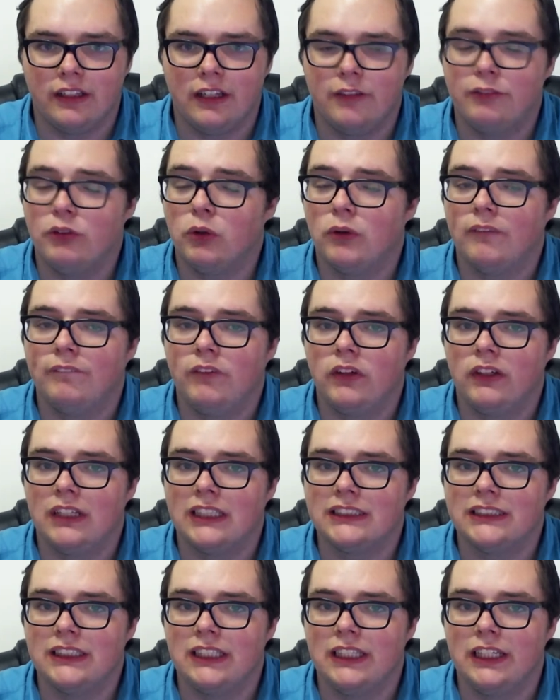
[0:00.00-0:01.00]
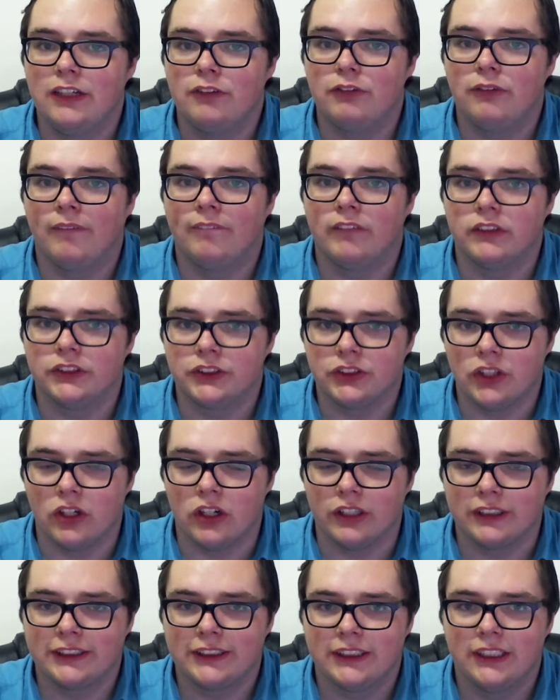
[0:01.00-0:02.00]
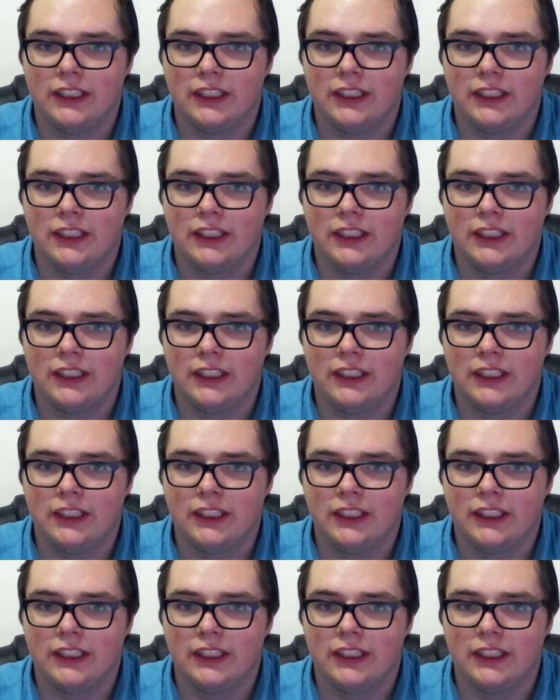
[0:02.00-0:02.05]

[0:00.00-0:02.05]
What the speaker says: If your computer doesn't leak from the start,